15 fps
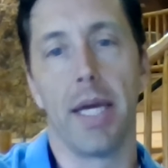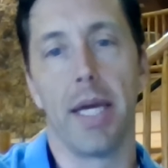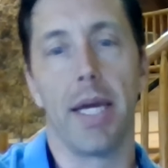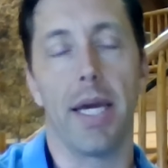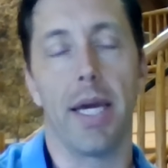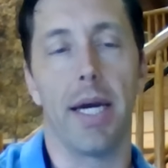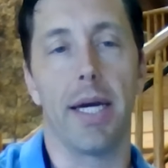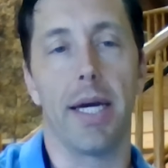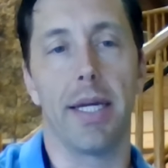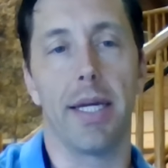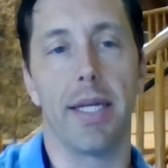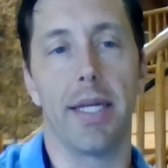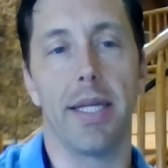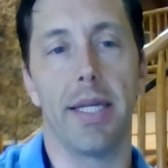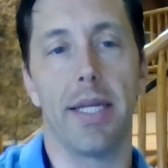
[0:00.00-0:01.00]
yeah,
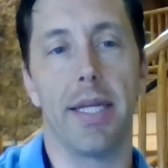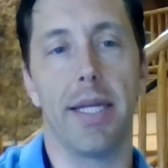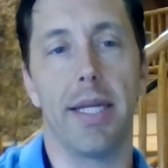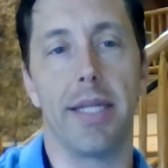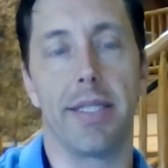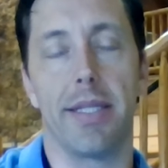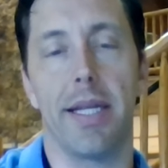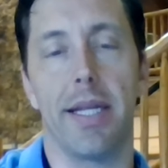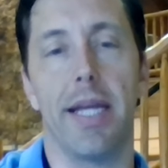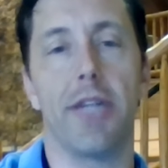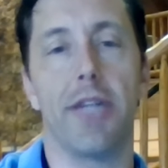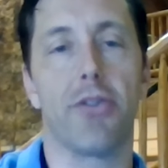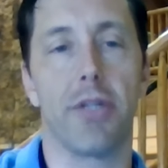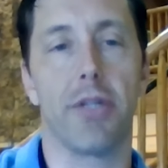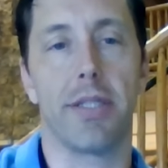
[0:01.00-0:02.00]
it's
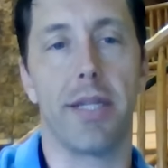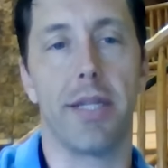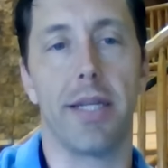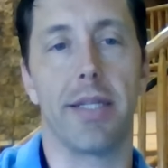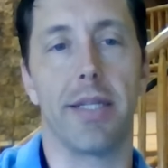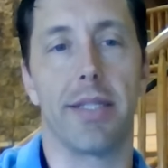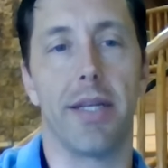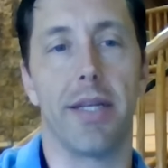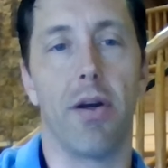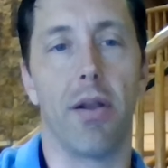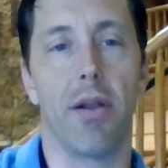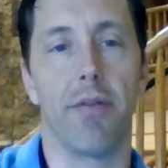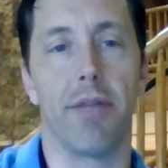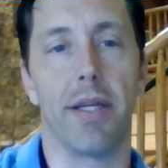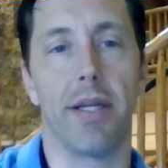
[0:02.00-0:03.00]
interesting to see
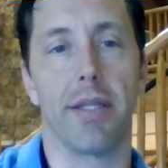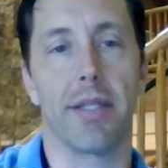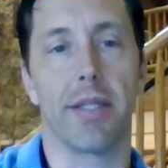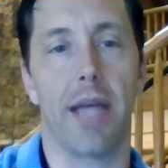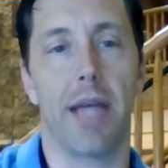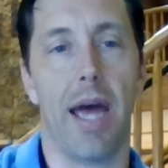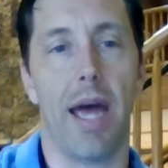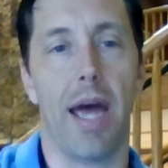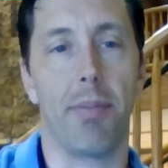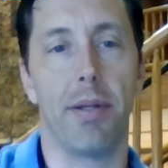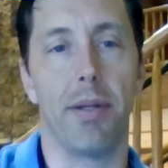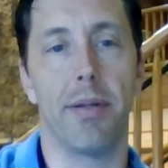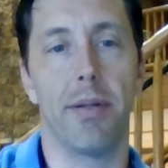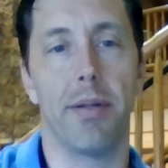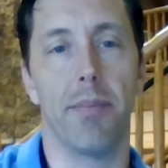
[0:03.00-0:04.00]
all of this
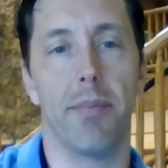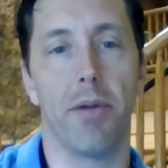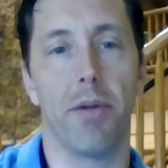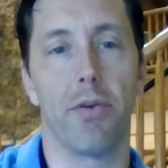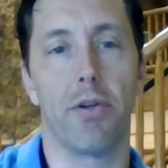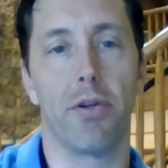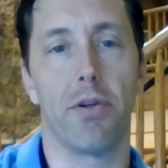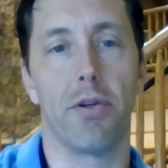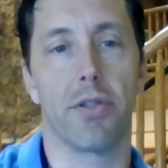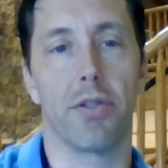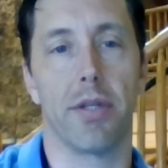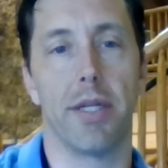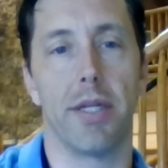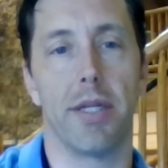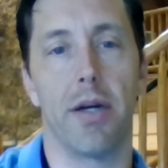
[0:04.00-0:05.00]
happen. Builders
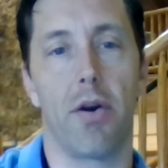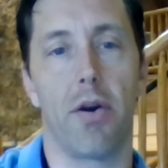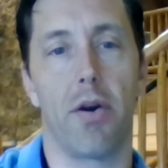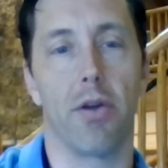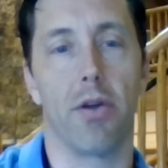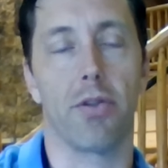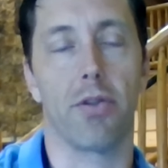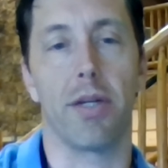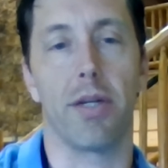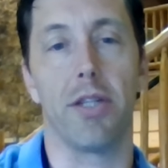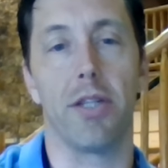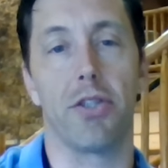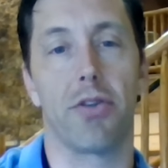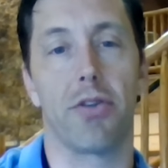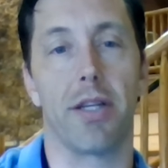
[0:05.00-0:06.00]
are also
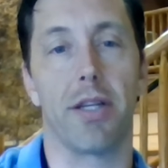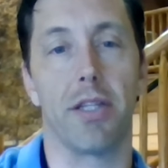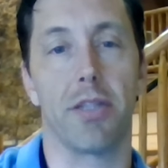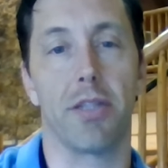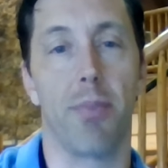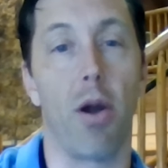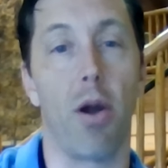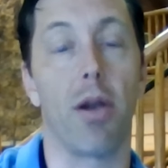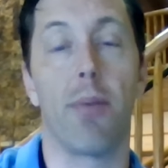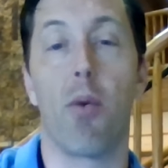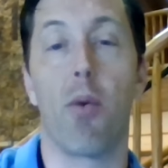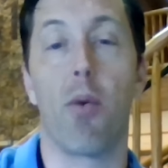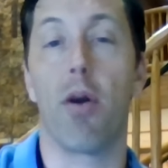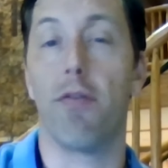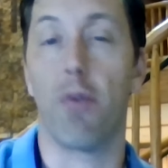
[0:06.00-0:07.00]
constructing smaller,
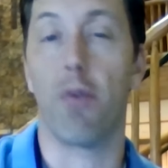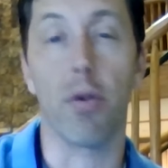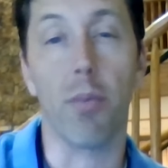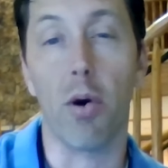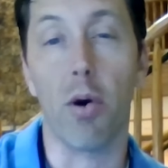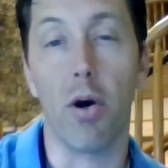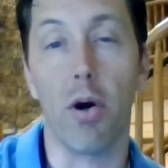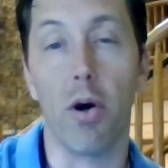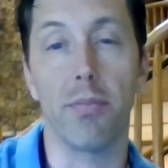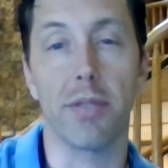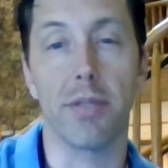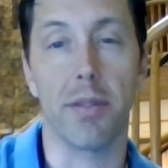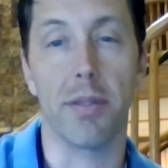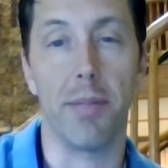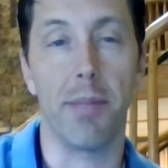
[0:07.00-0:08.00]
more affordable
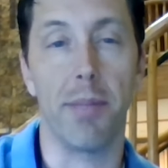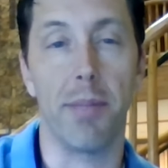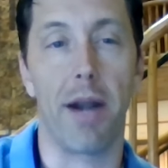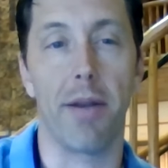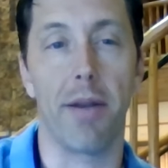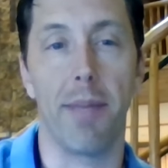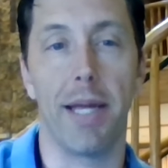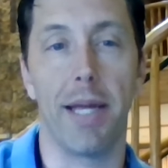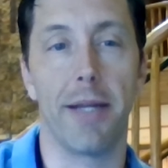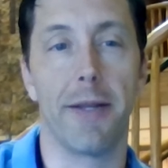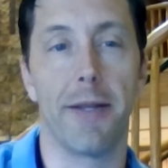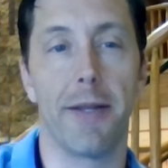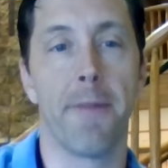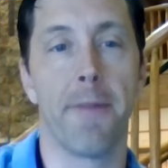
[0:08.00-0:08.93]
homes to meet buyer demand.